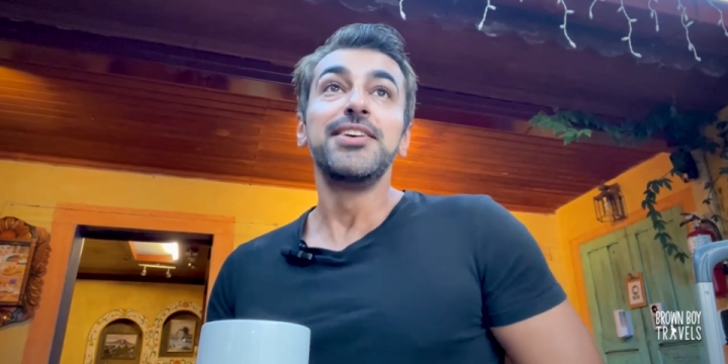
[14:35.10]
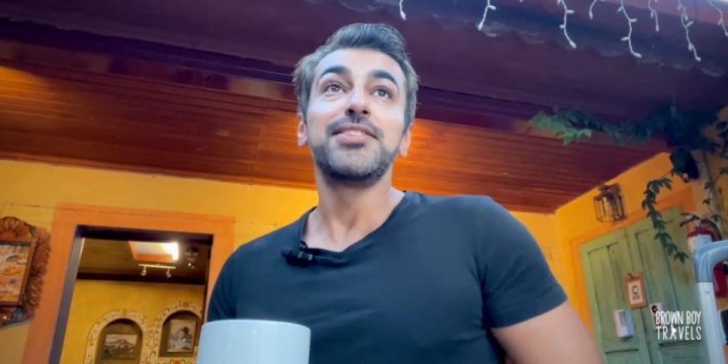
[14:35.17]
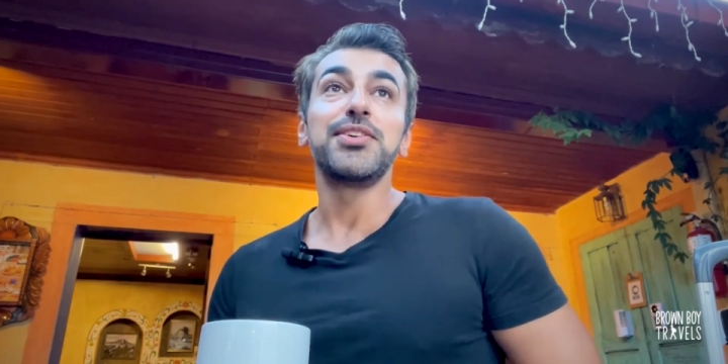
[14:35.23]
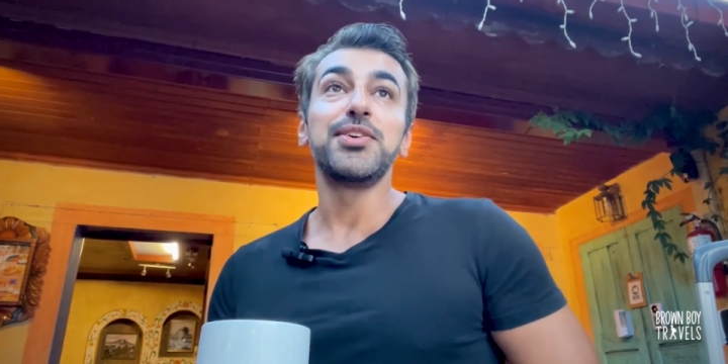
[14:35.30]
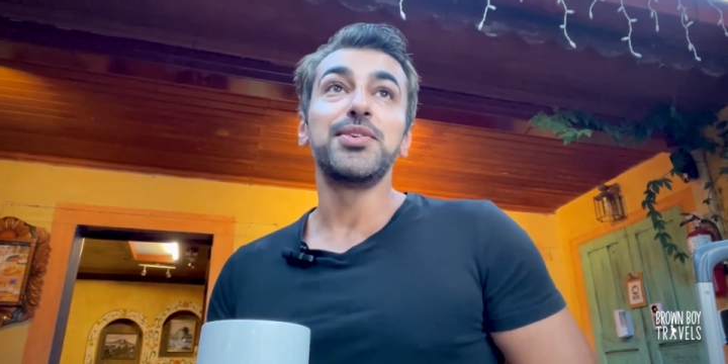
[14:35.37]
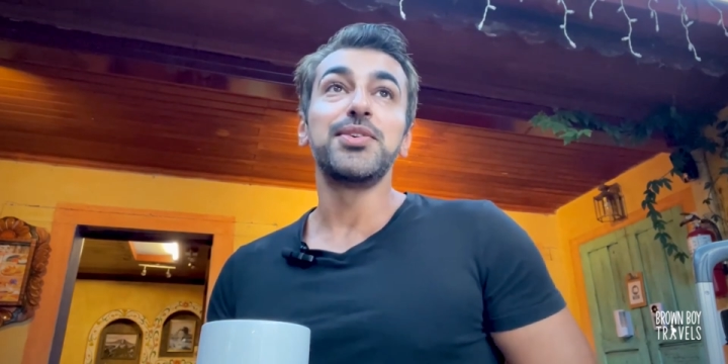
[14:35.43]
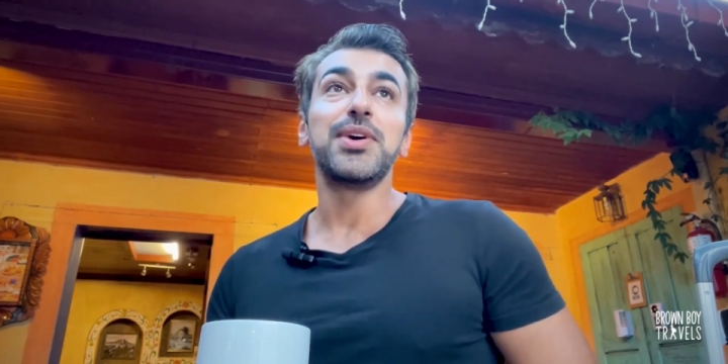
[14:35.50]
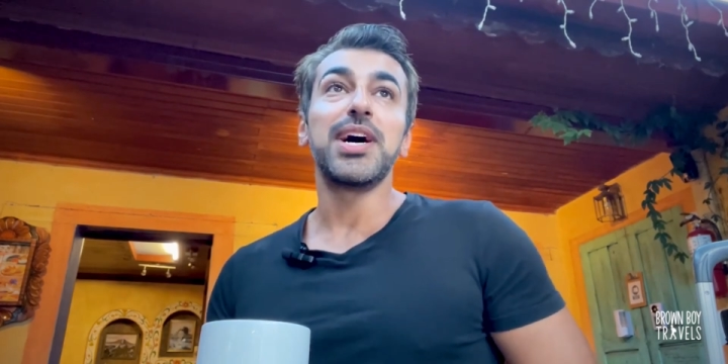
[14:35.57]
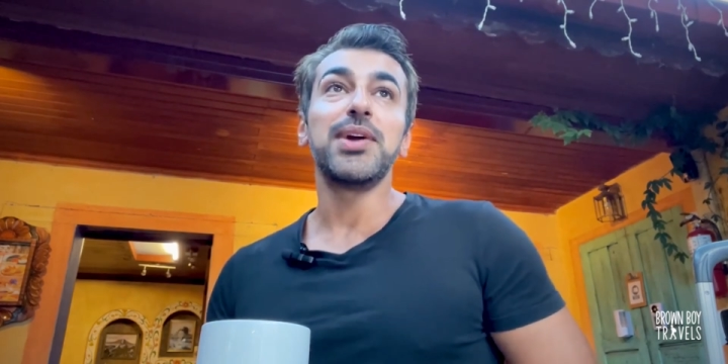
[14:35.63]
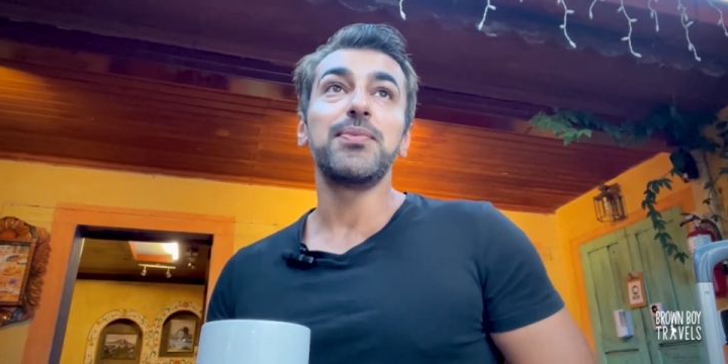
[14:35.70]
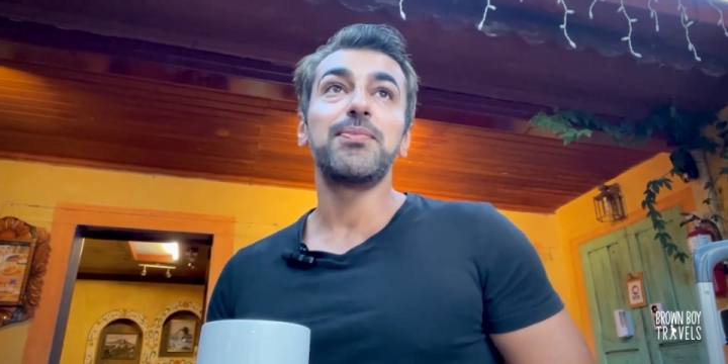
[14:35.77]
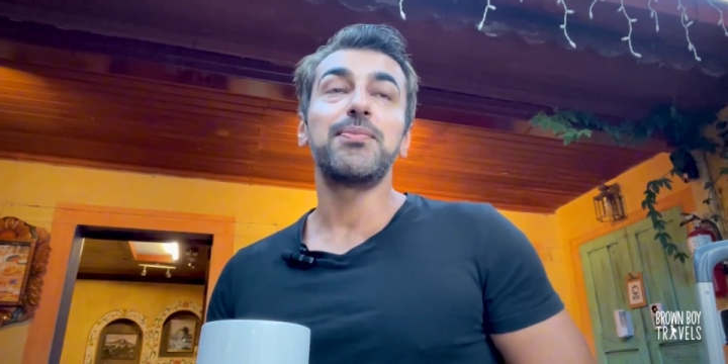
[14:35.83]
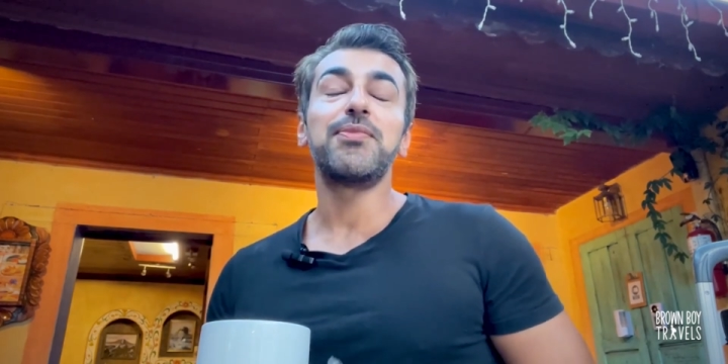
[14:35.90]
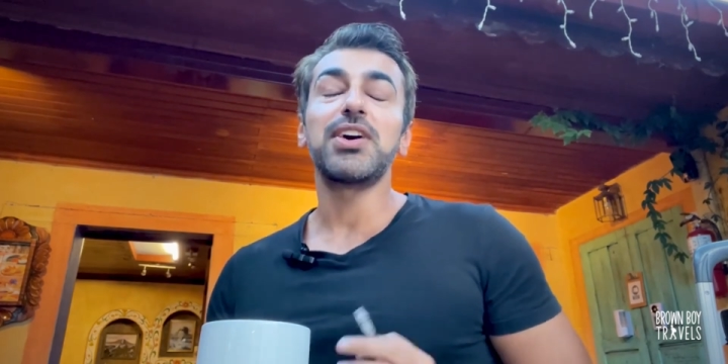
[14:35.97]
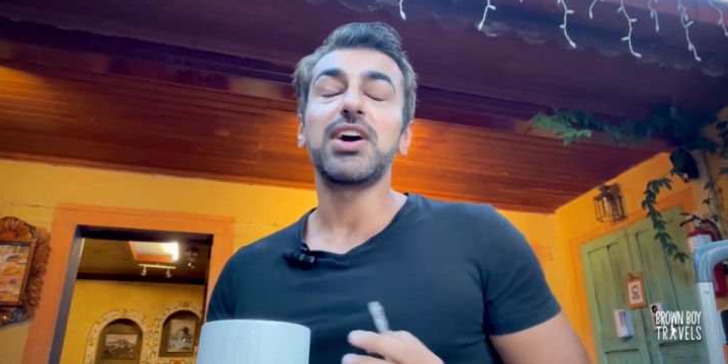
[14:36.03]
So
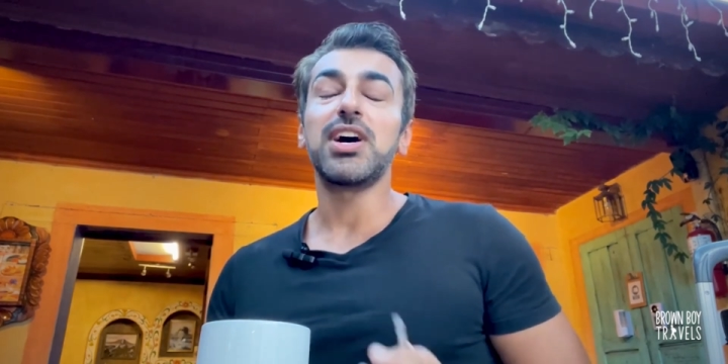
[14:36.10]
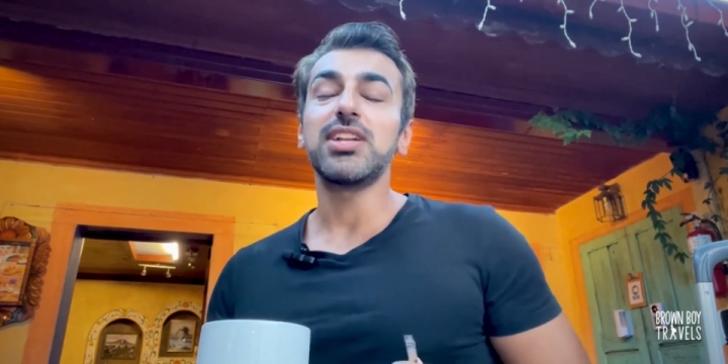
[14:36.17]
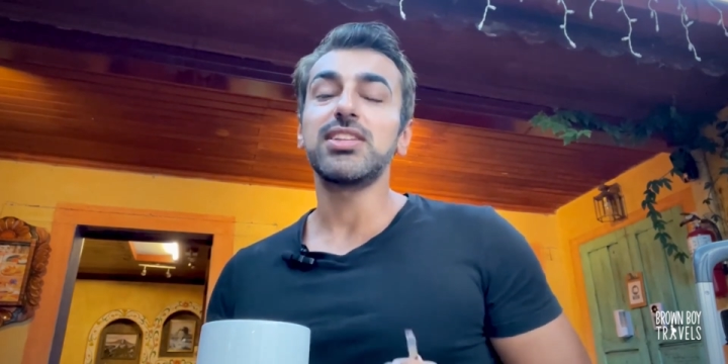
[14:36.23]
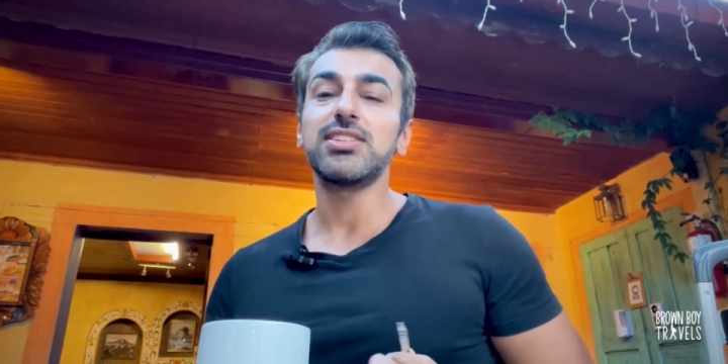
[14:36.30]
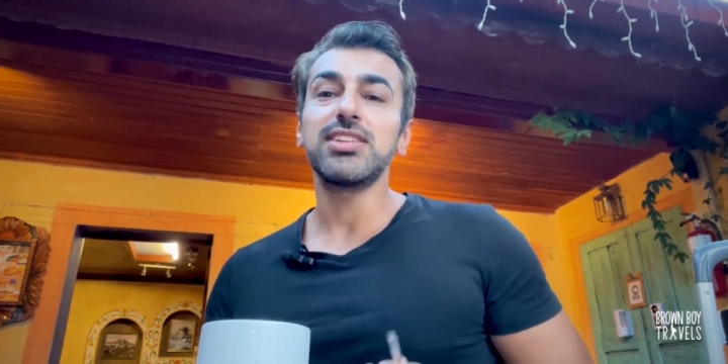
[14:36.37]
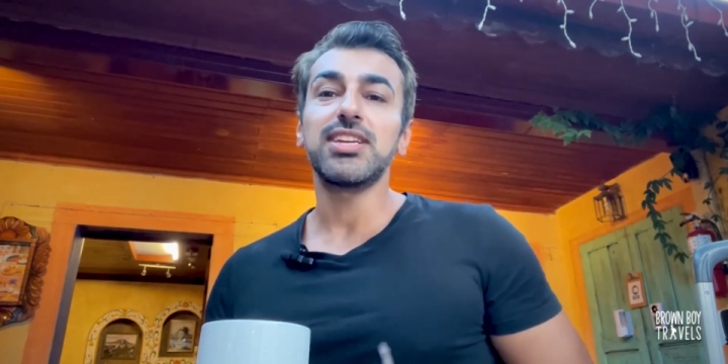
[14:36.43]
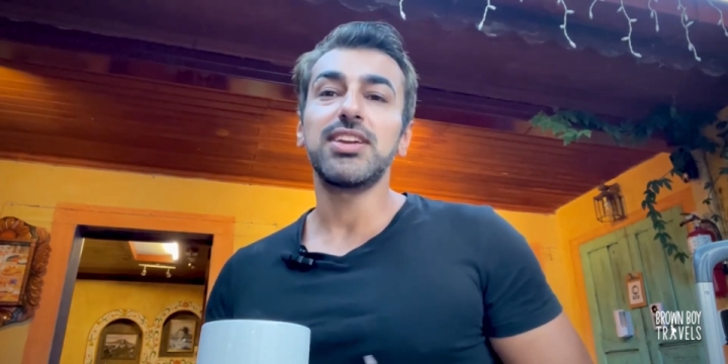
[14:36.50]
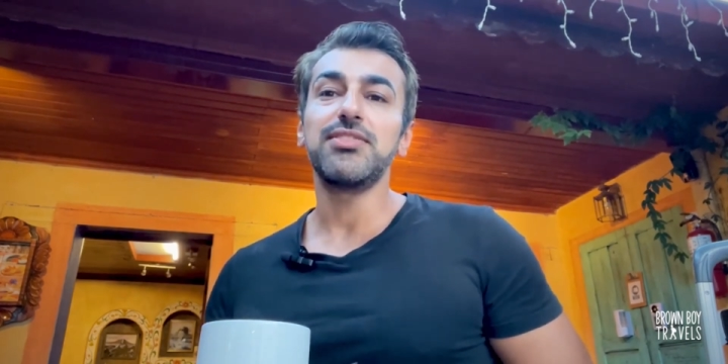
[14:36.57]
I forgot